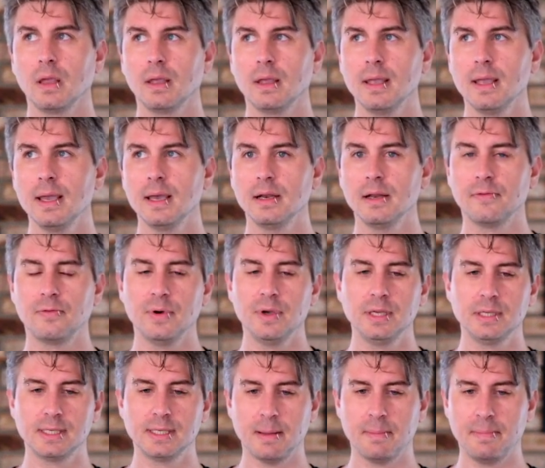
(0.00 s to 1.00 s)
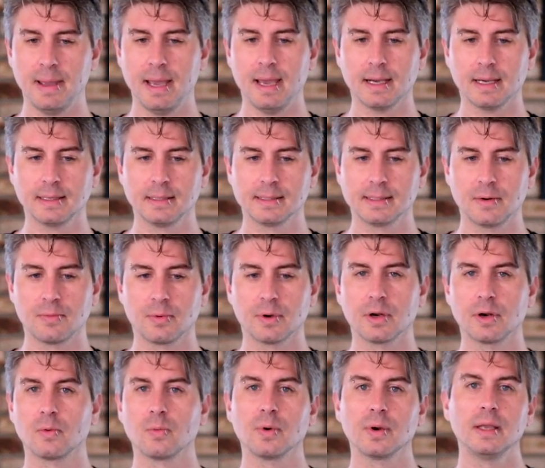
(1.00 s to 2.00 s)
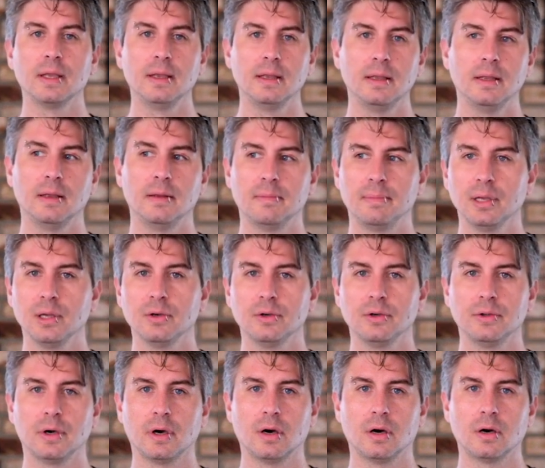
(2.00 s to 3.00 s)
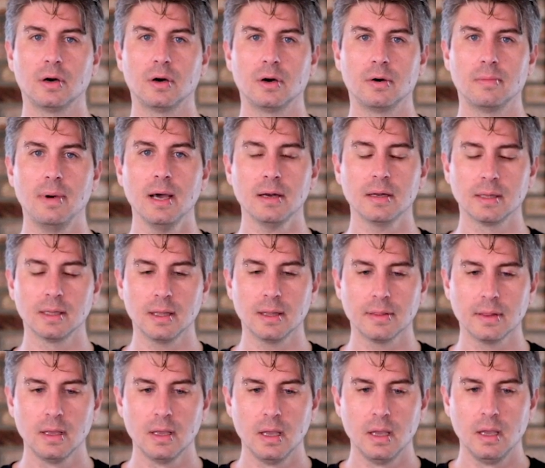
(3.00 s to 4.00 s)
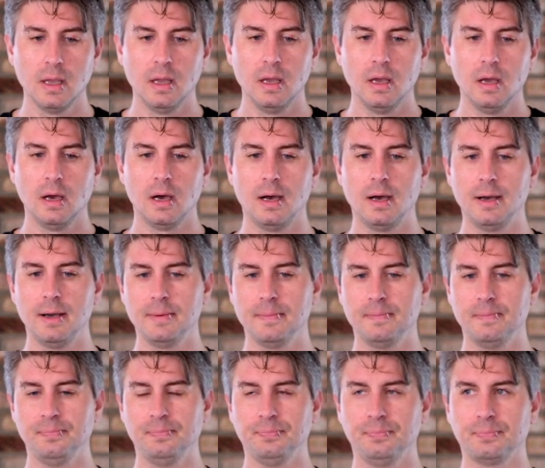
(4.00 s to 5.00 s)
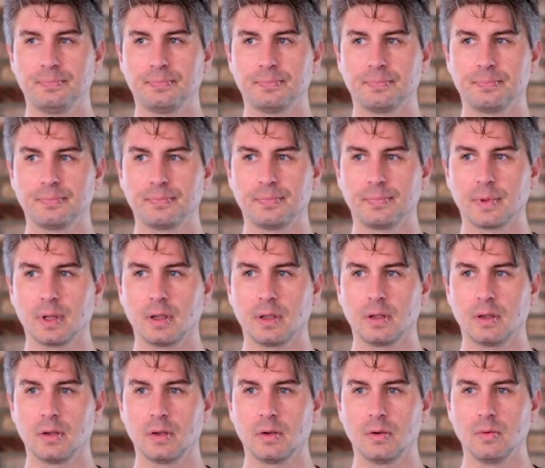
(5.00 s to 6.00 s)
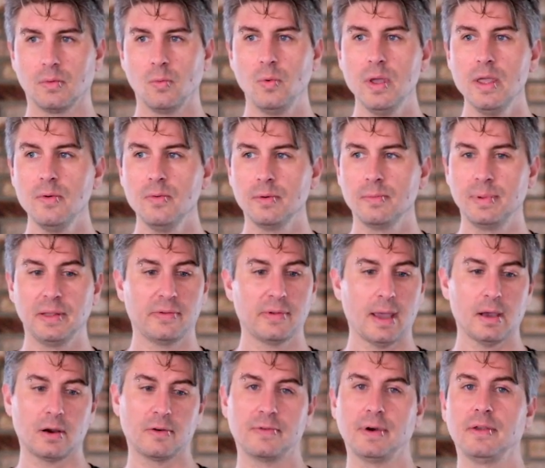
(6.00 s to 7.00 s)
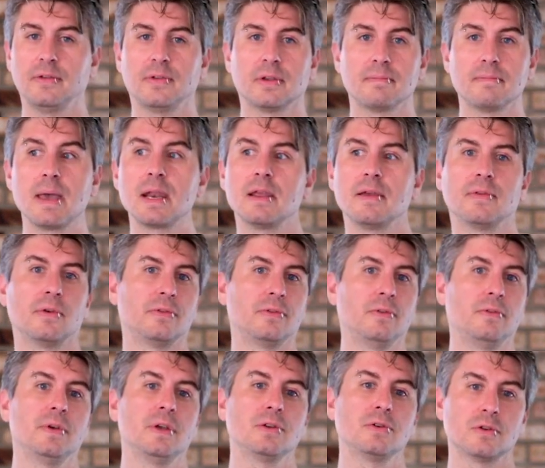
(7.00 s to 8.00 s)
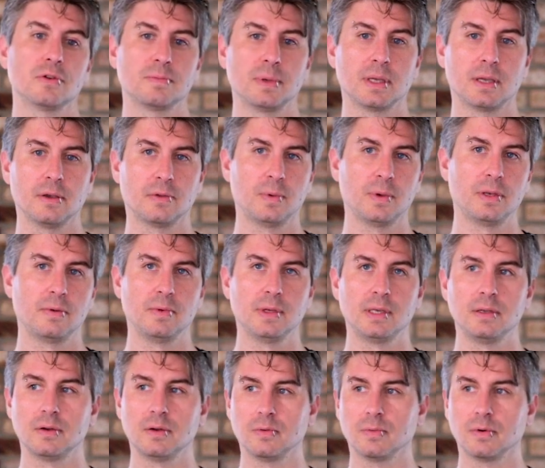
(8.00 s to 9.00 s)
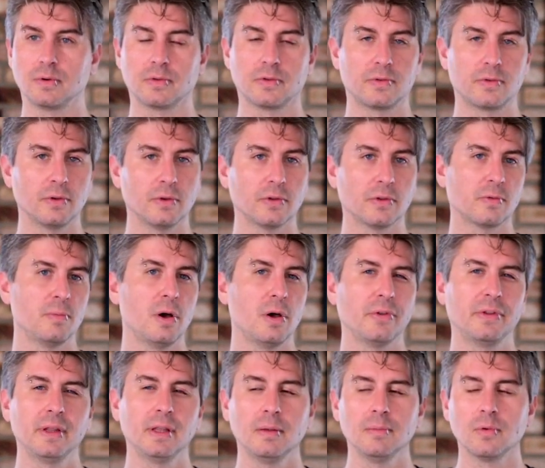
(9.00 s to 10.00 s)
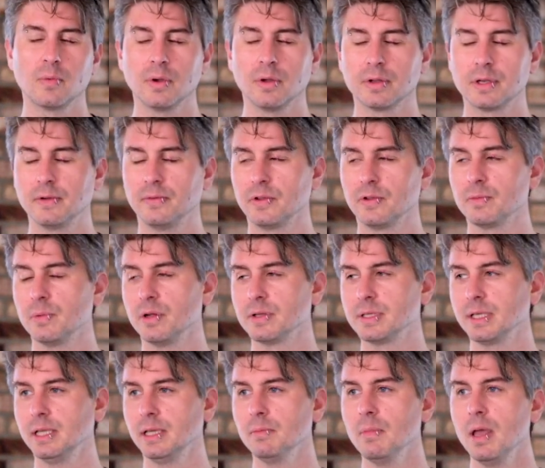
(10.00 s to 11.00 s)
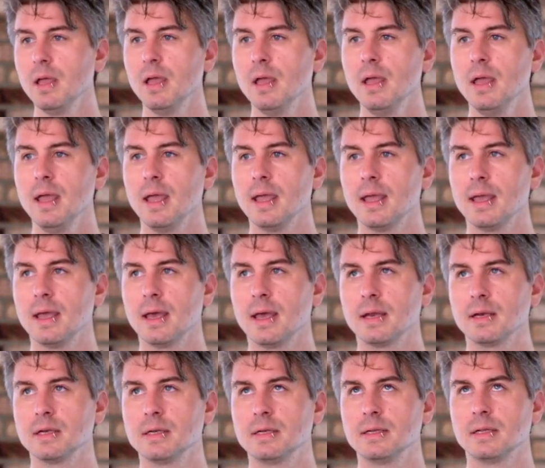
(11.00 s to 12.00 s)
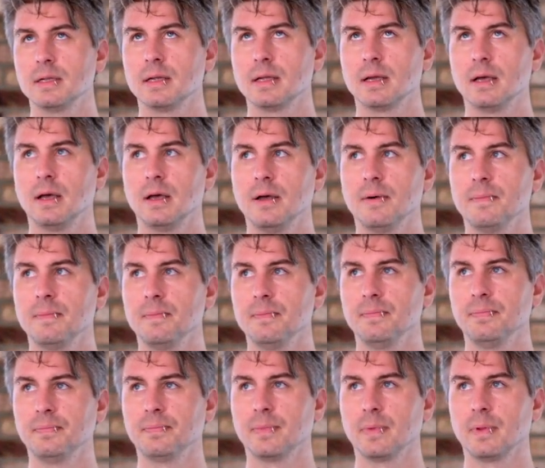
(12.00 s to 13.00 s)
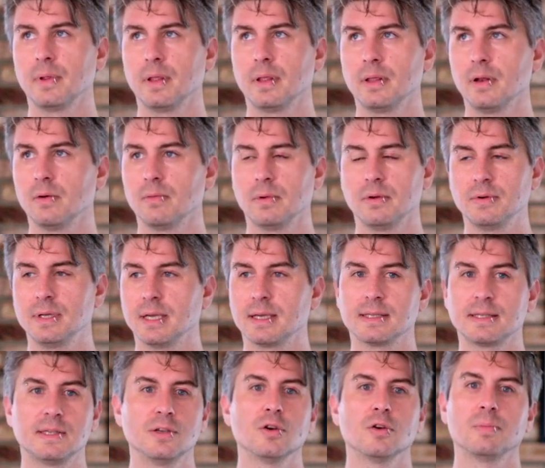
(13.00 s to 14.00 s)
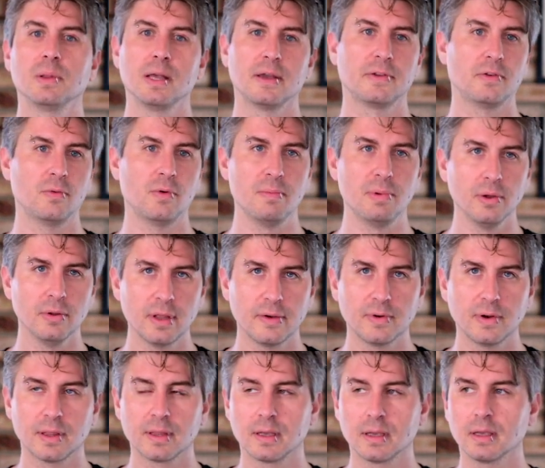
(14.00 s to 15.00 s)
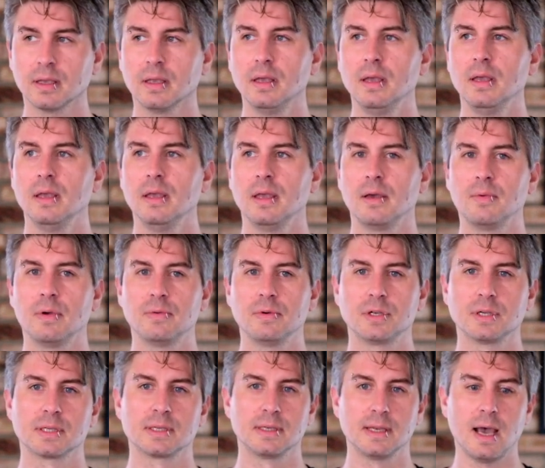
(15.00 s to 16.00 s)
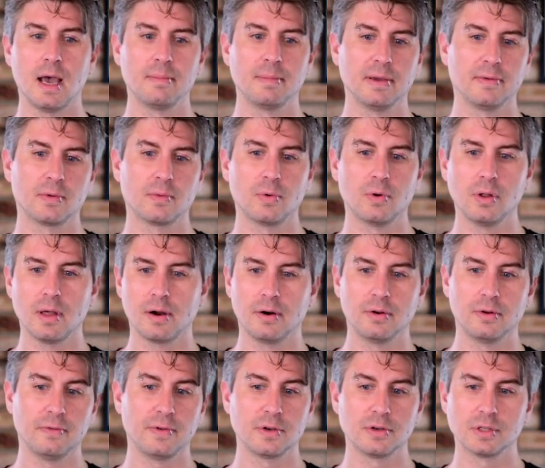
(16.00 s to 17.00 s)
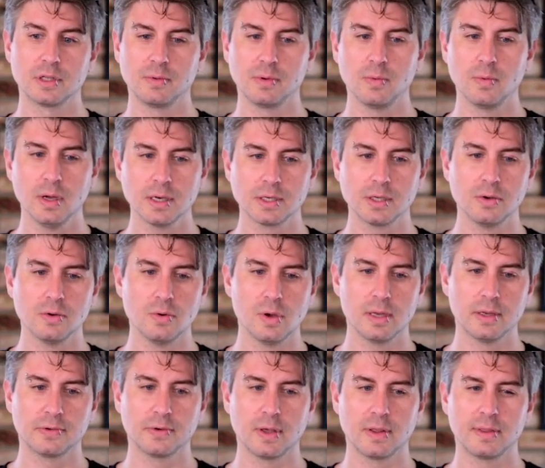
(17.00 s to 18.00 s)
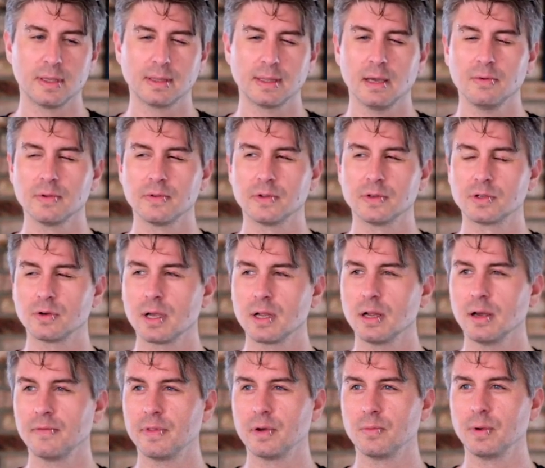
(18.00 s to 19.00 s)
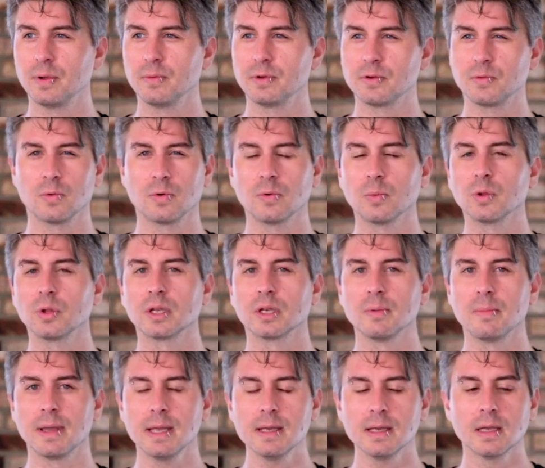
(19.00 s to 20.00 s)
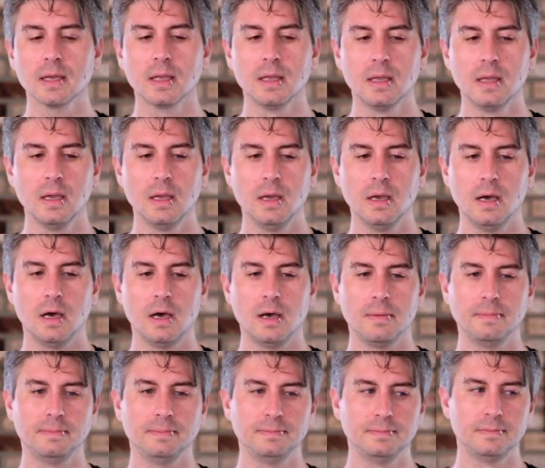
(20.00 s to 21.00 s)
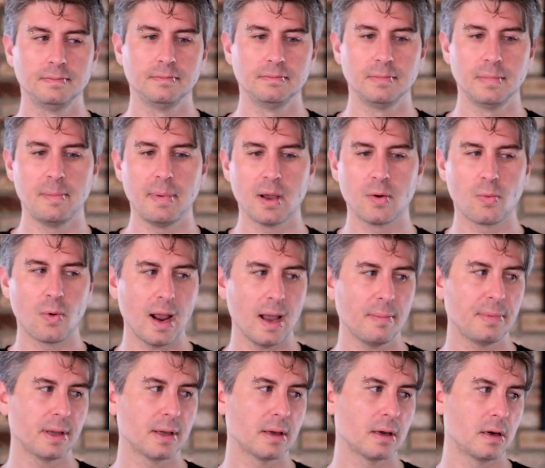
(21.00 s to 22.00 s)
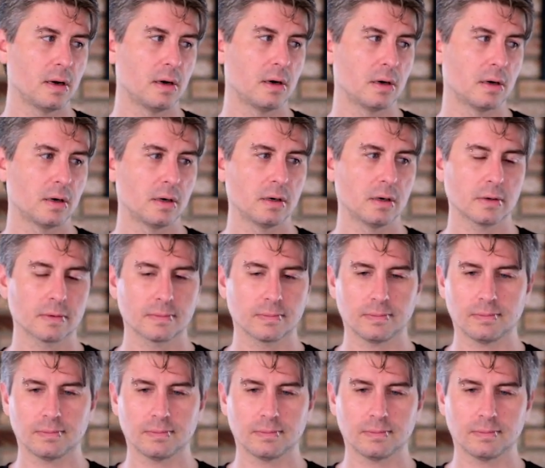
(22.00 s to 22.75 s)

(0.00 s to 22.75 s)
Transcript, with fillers: and if we step back and said we're going to rebuild our monolith, um, we would be sacrificing many of those new features because we, we, you know we're still a small team, a relatively small team, and um, you know, it would take us a year plus to rebuild everything, and we would just not be able to roll out our new features that we want to. And so I think that was a trade off that we just weren't willing to make. Um, but by wrapping our